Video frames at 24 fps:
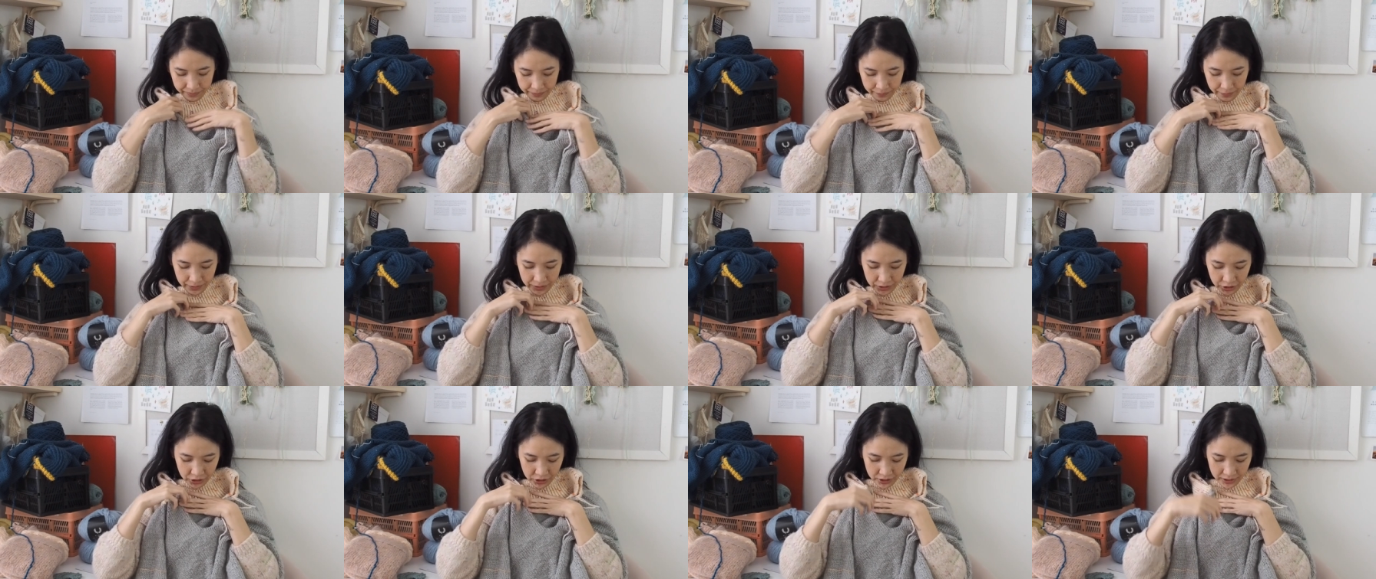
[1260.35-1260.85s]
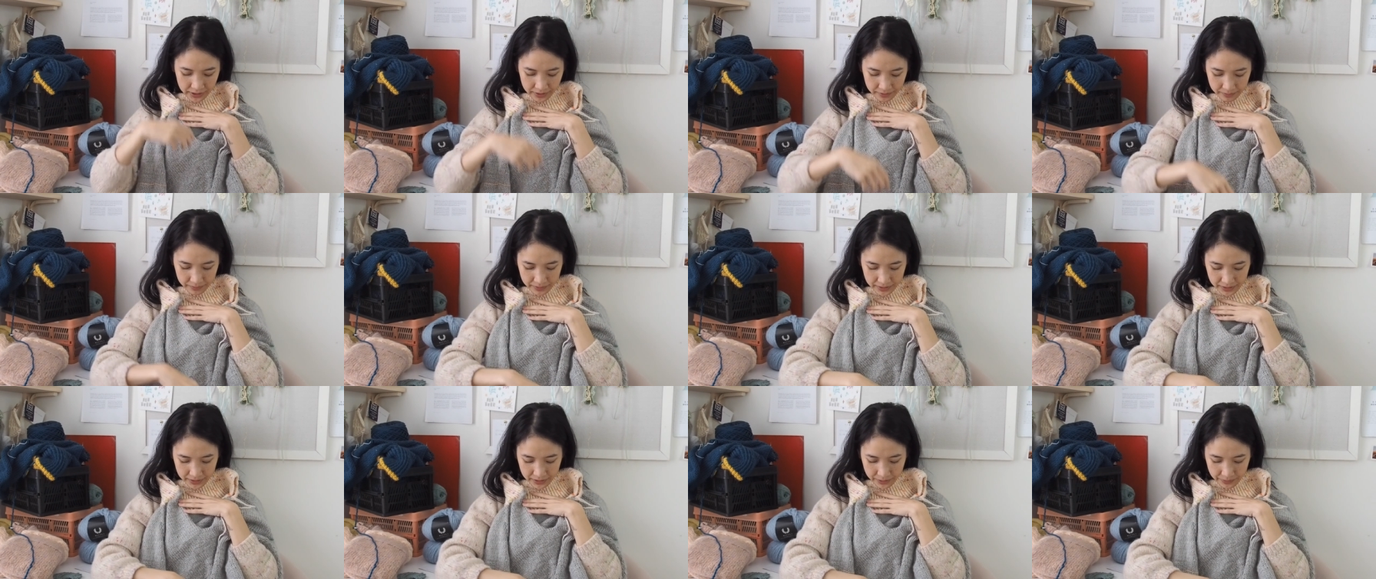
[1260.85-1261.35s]
finishing
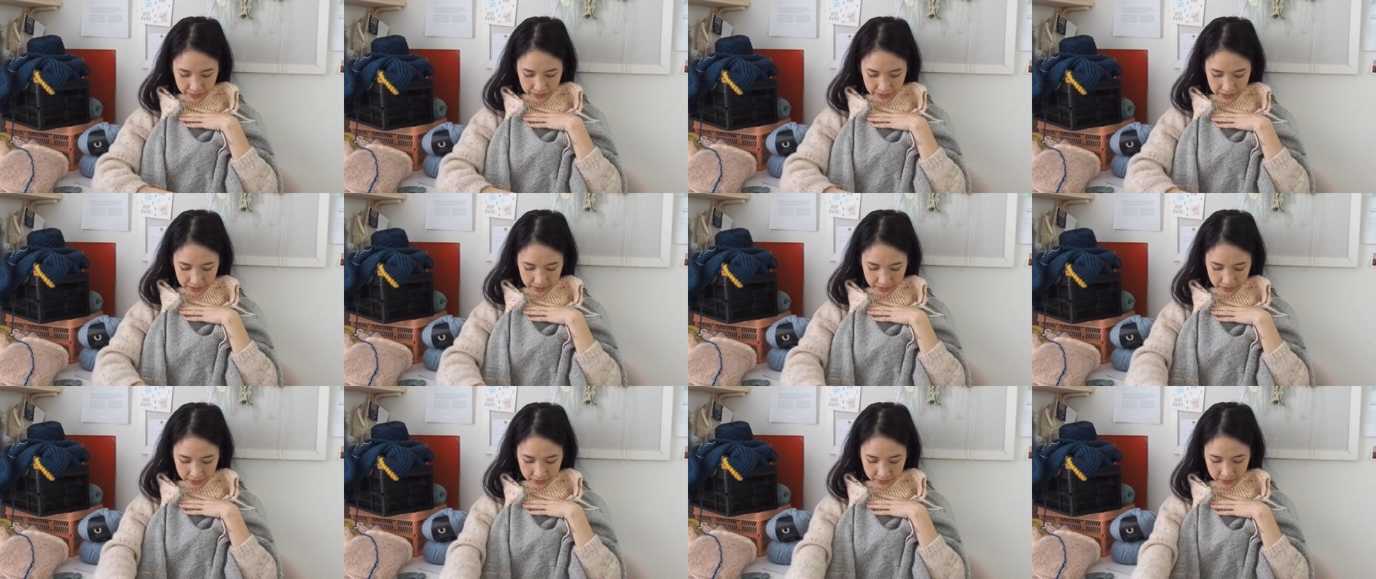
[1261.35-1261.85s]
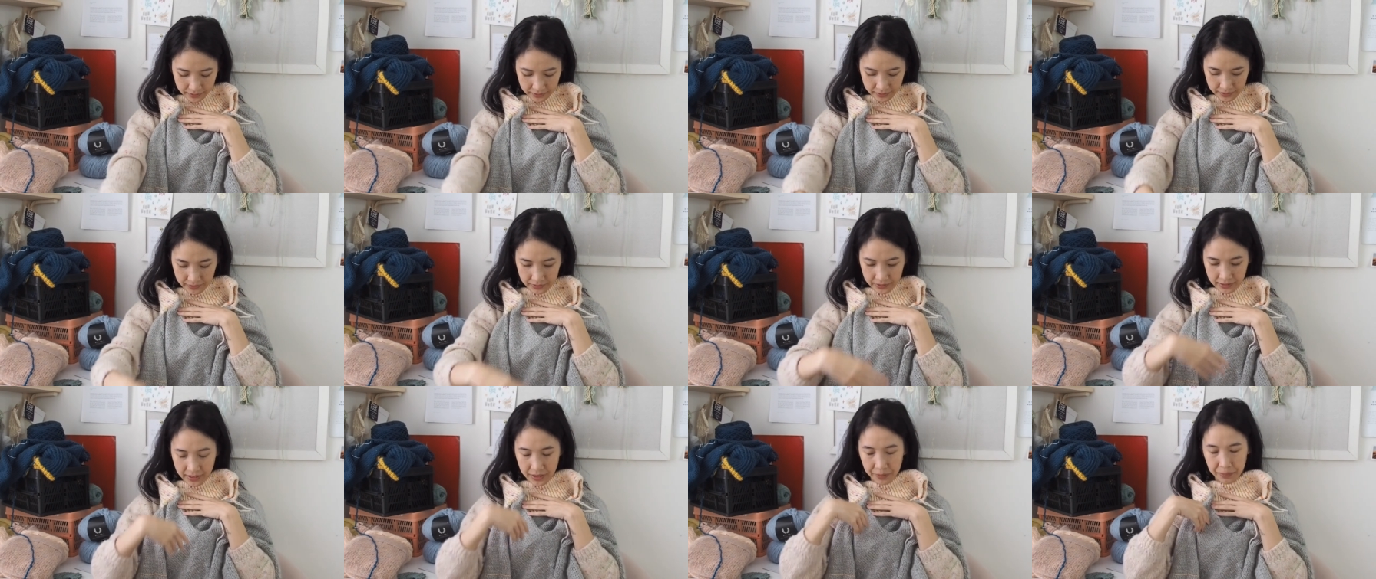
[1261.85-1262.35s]
it anyway,
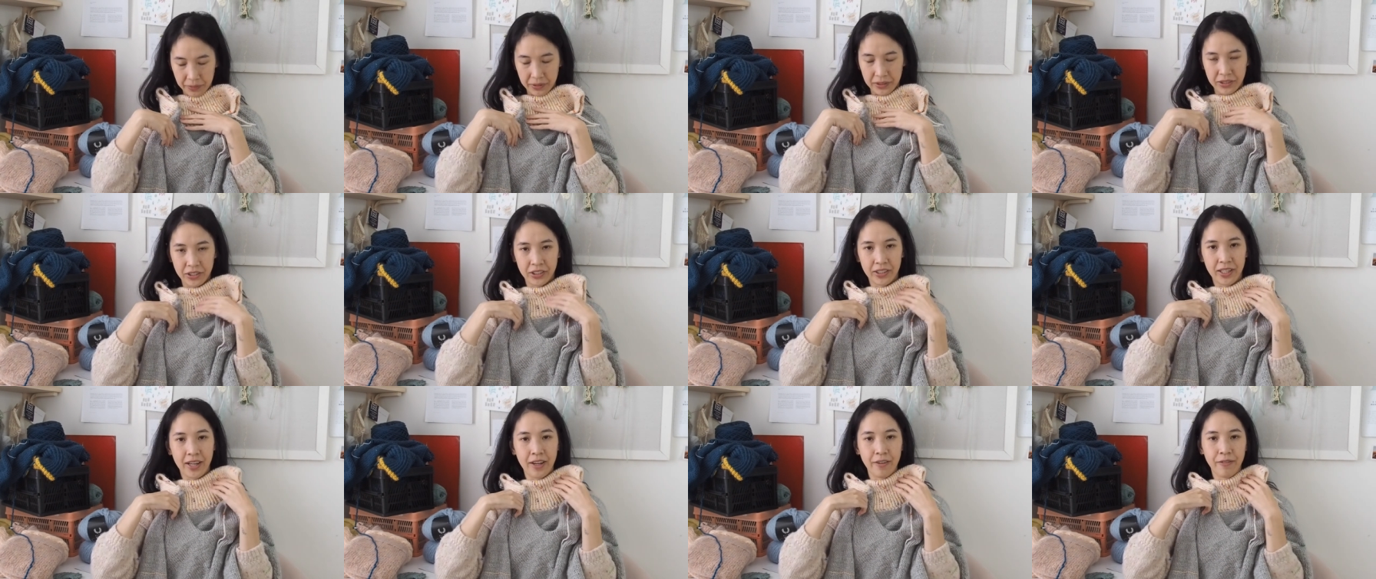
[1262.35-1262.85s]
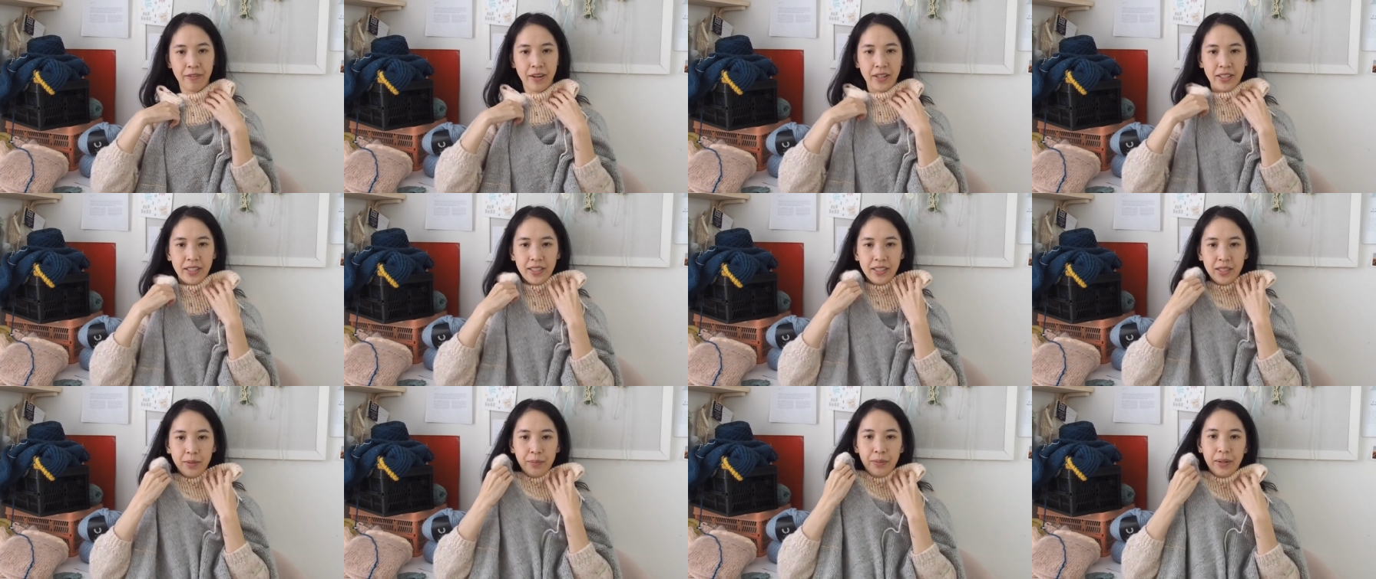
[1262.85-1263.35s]
because yeah, we just can't find
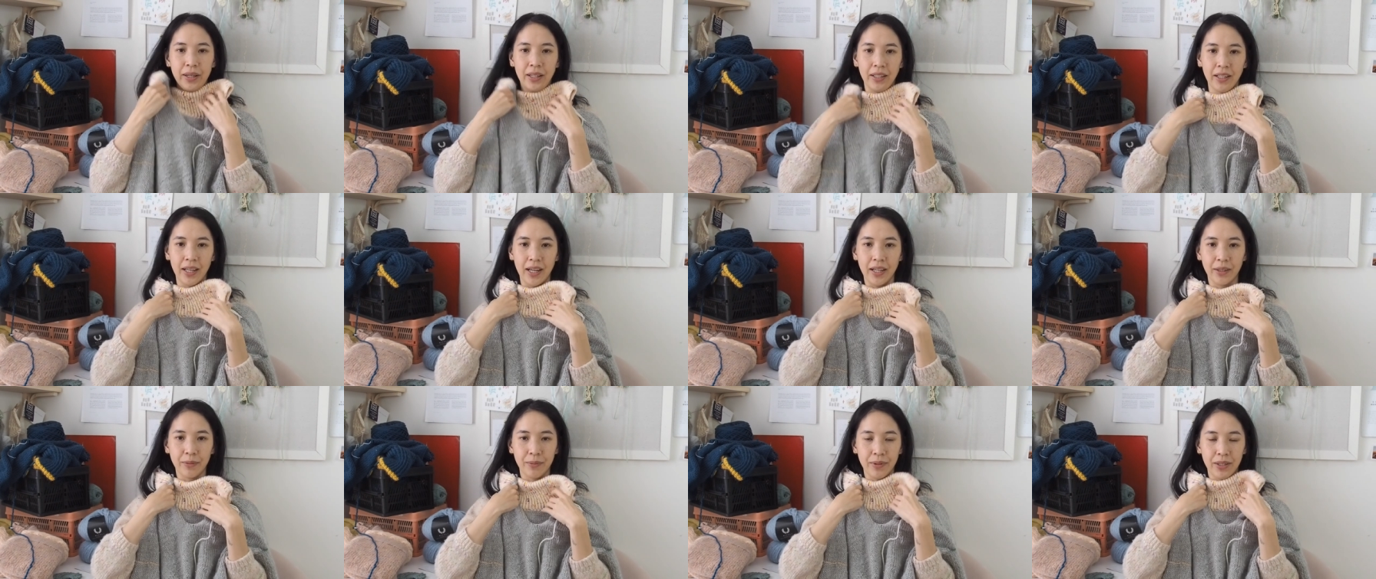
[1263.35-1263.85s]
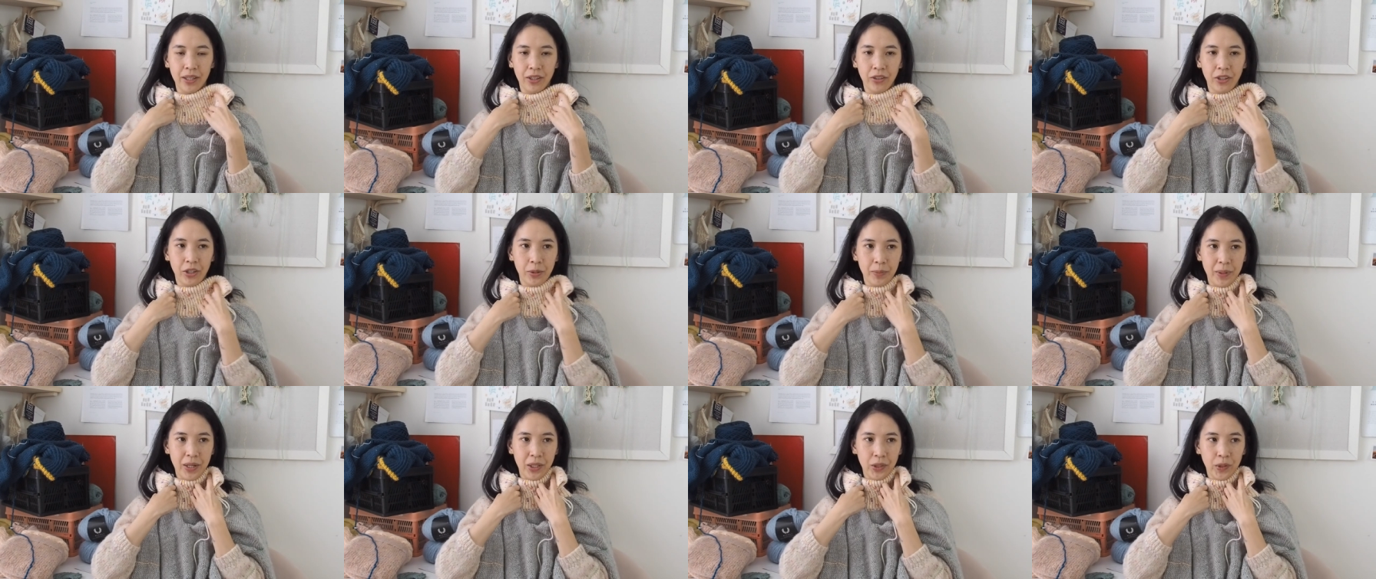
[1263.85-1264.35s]
a zipper. Like when I go
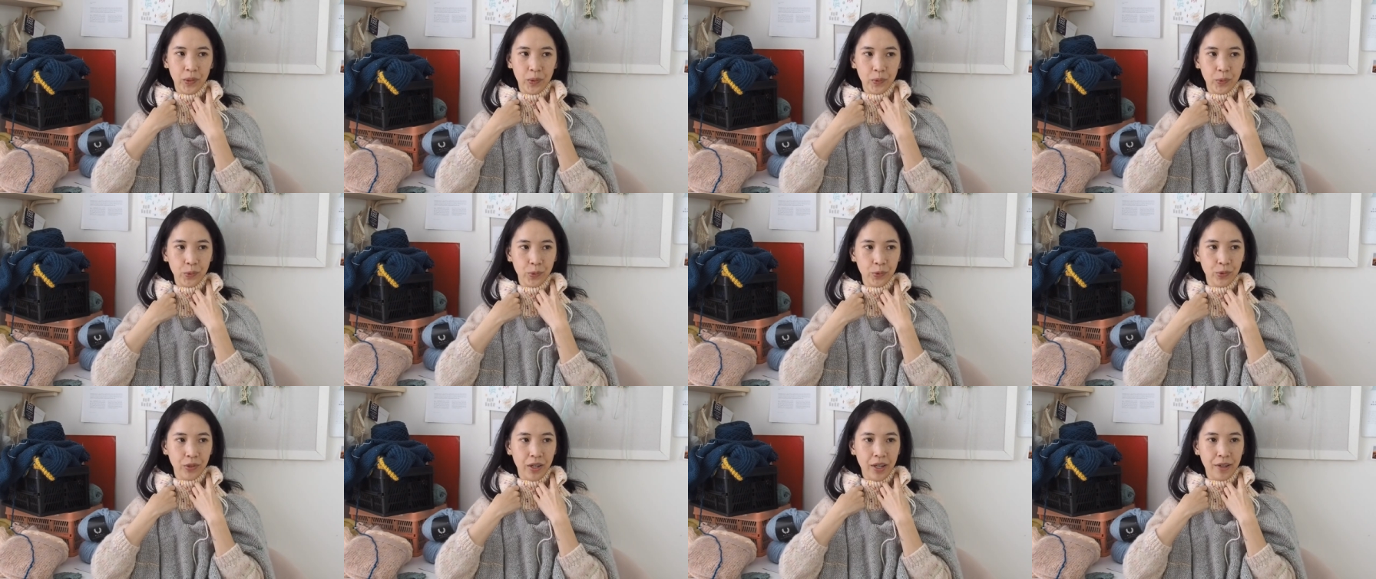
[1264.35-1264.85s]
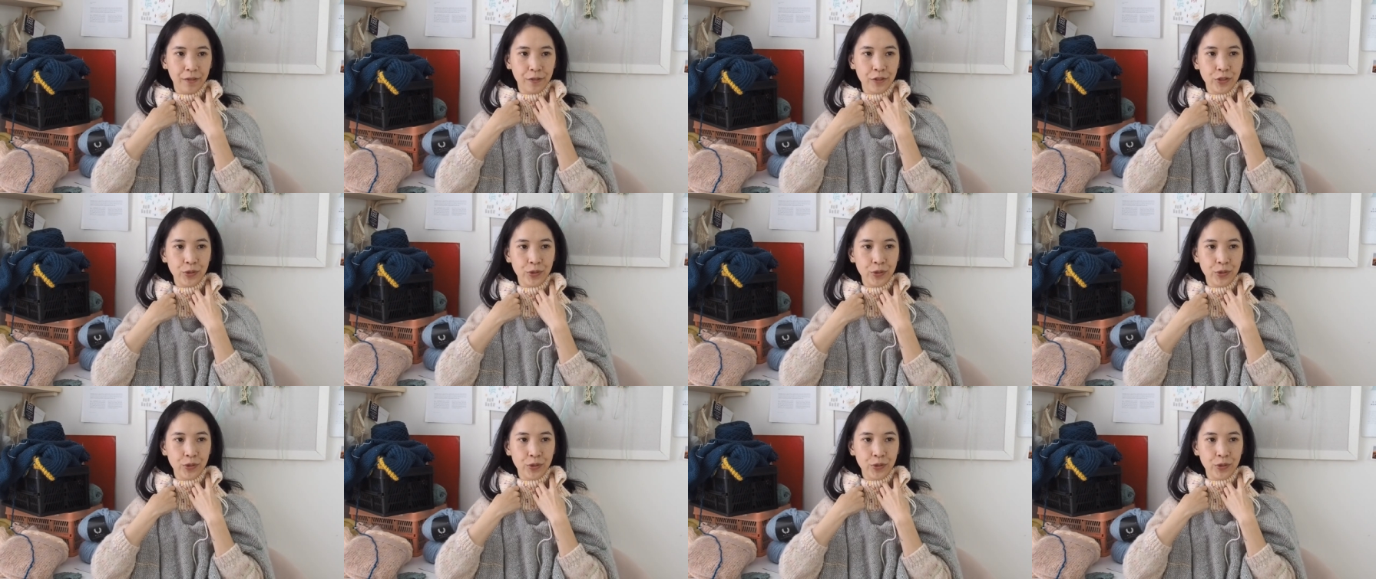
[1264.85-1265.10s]
to my local craft